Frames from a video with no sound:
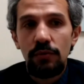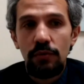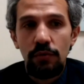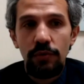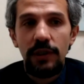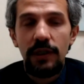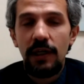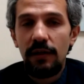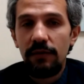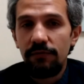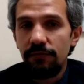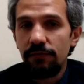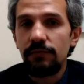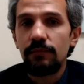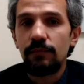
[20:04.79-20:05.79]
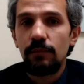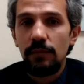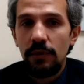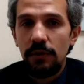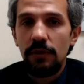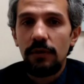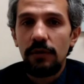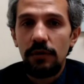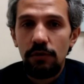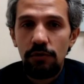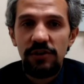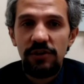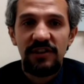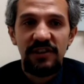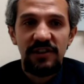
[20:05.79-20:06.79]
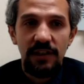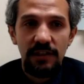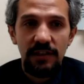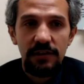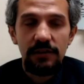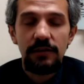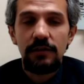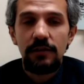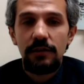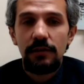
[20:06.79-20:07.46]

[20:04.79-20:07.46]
We have good success